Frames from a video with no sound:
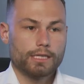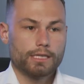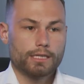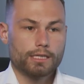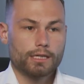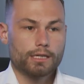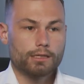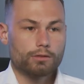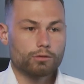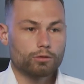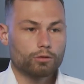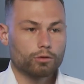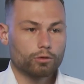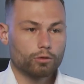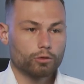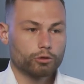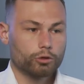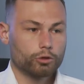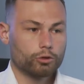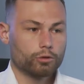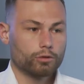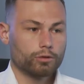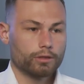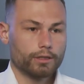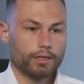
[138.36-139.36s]
ask our
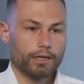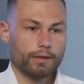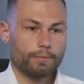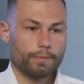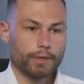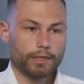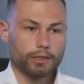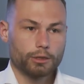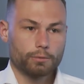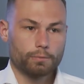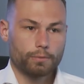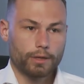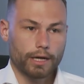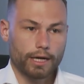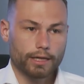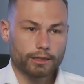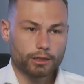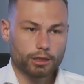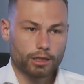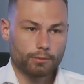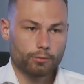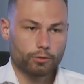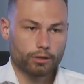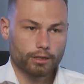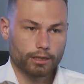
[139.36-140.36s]
customers about their
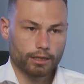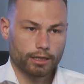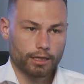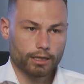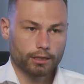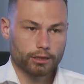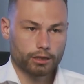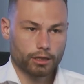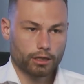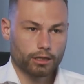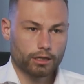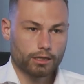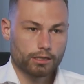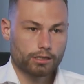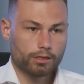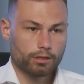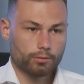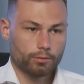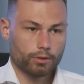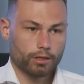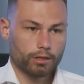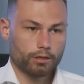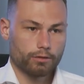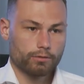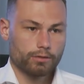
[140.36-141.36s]
experience
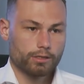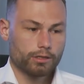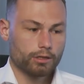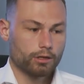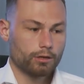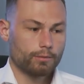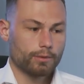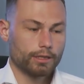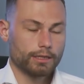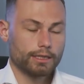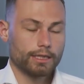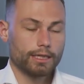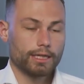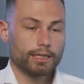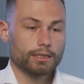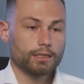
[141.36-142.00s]
with the product.